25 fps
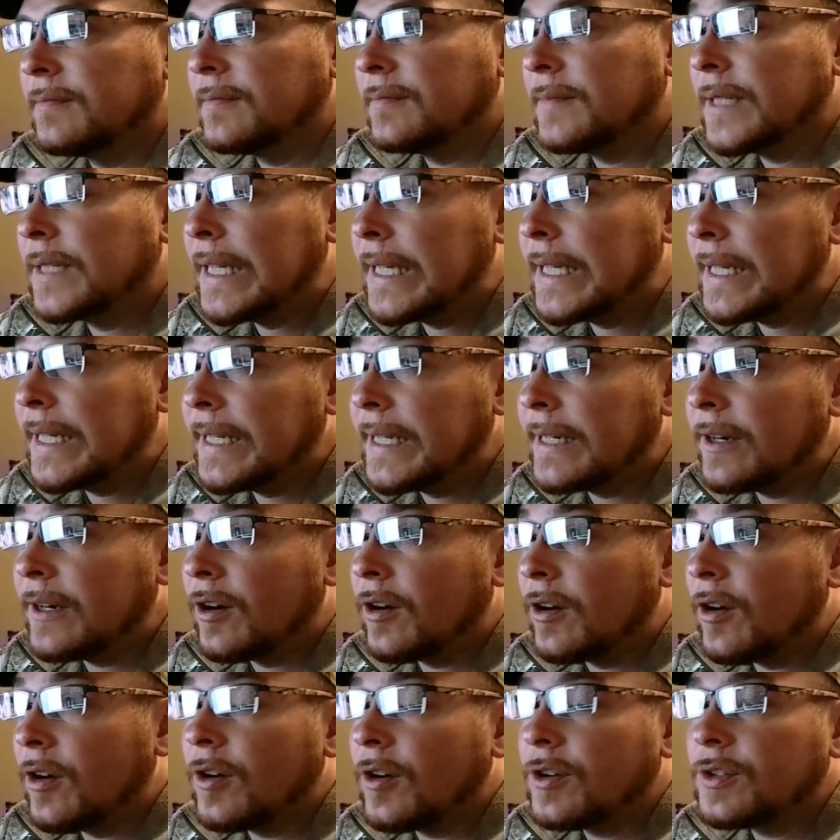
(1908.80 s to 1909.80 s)
and in
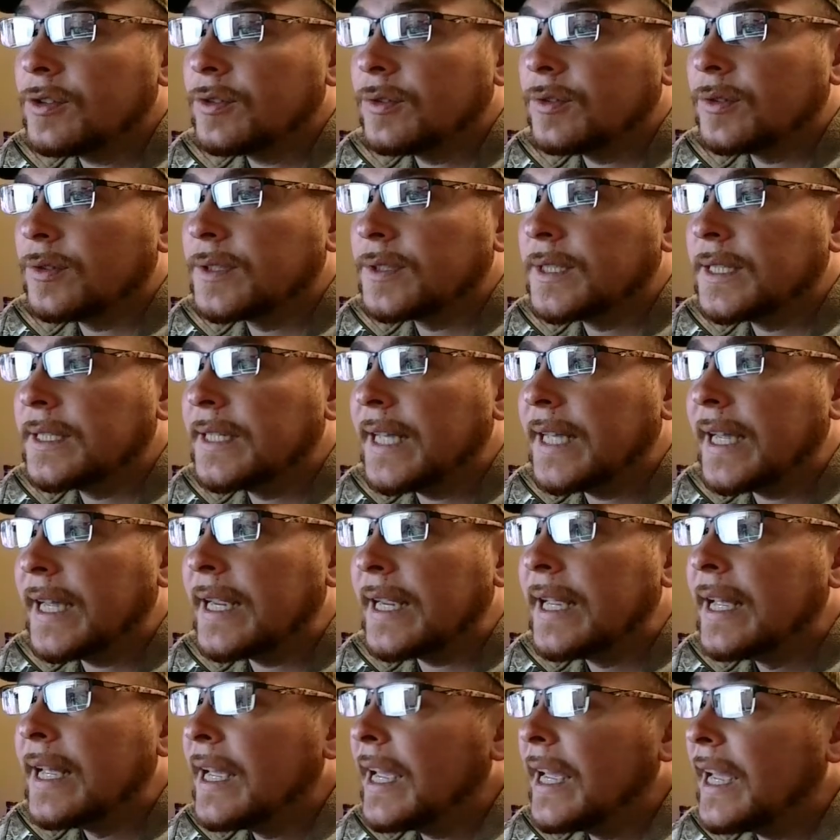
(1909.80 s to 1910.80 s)
our arsenal today,
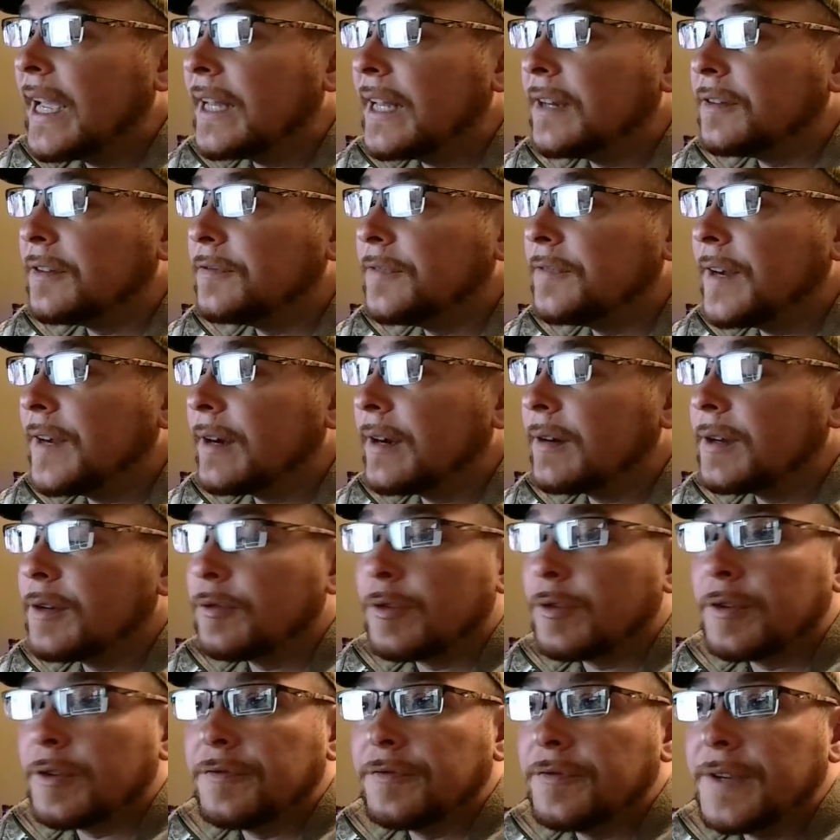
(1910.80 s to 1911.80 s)
in a very
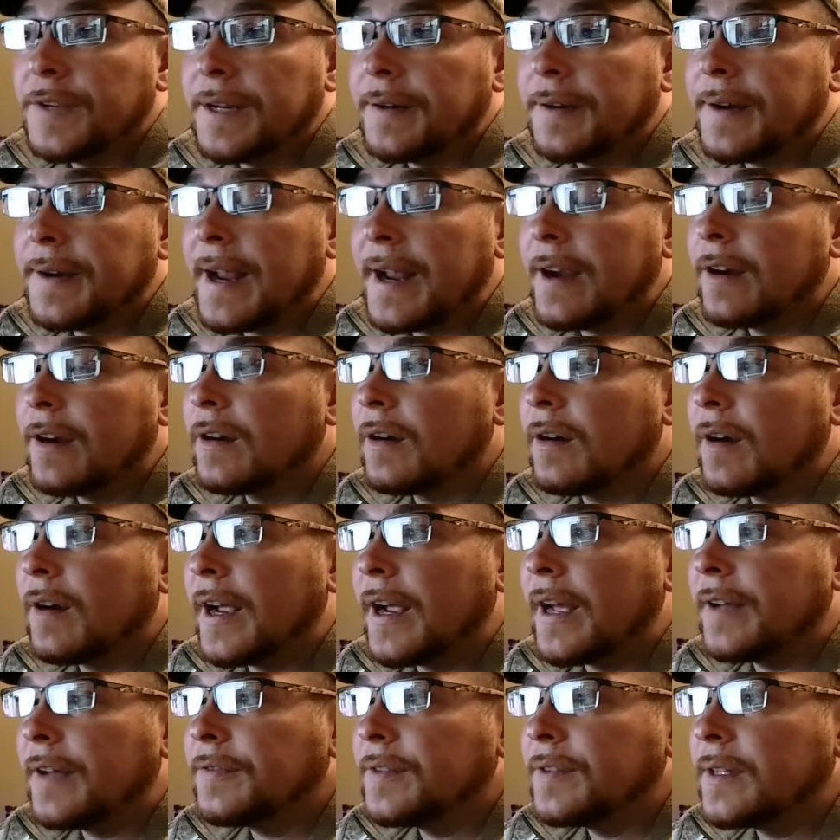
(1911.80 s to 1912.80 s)
revered
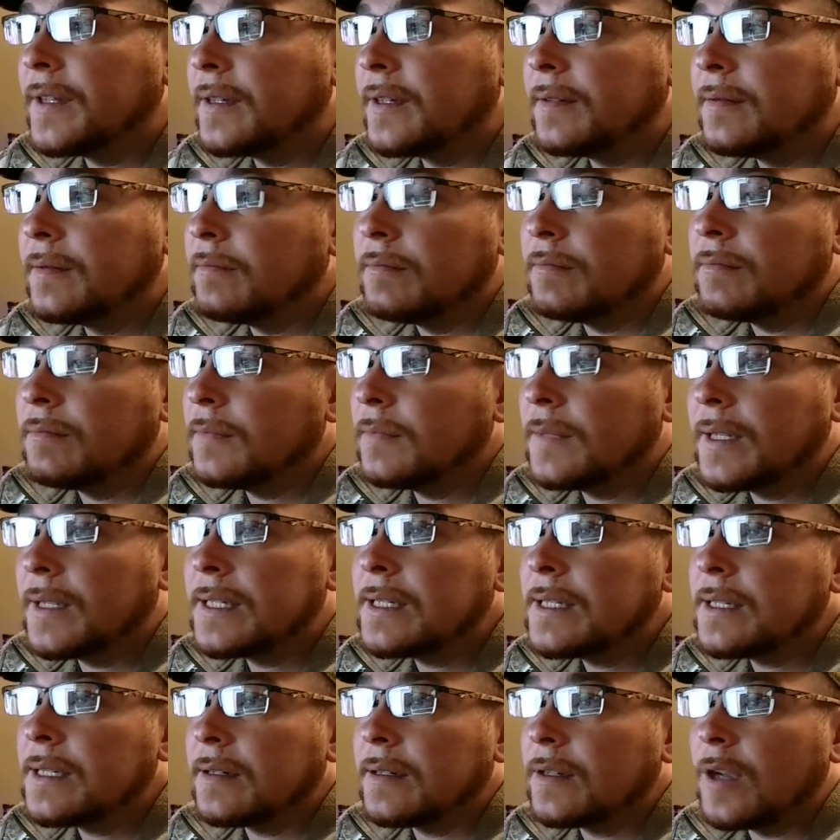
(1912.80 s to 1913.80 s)
aircraft that
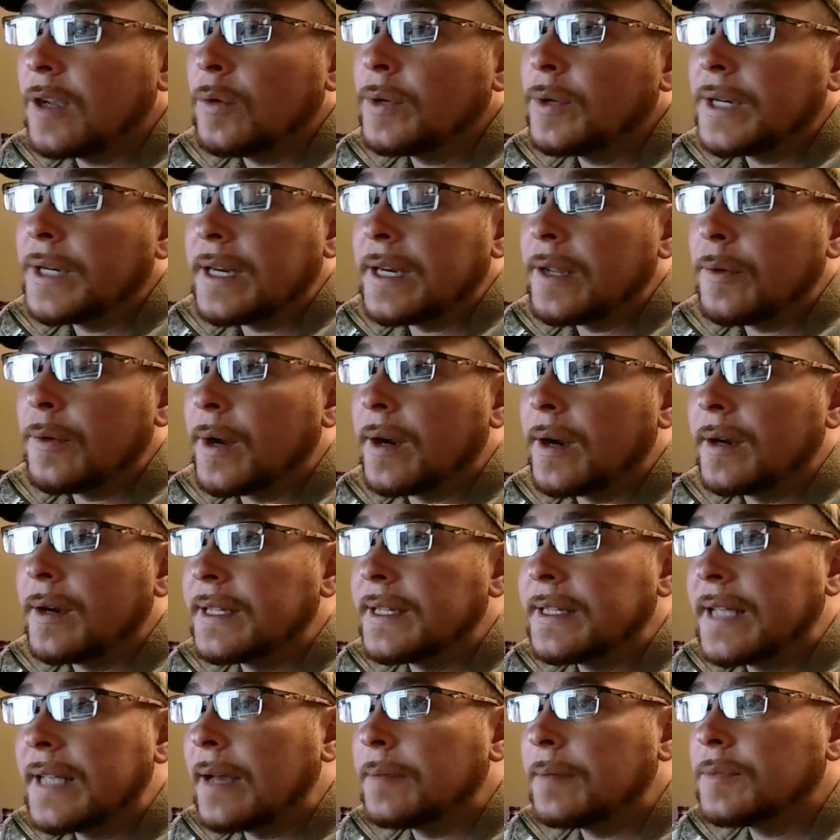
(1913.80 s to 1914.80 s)
isn't going anywhere
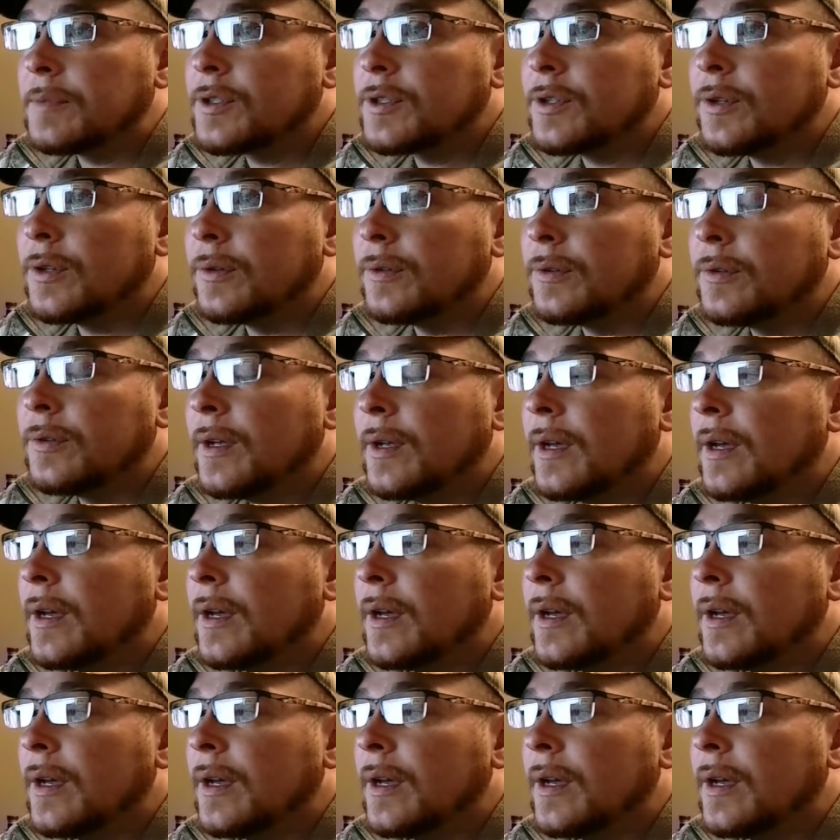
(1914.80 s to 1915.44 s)
anytime soon.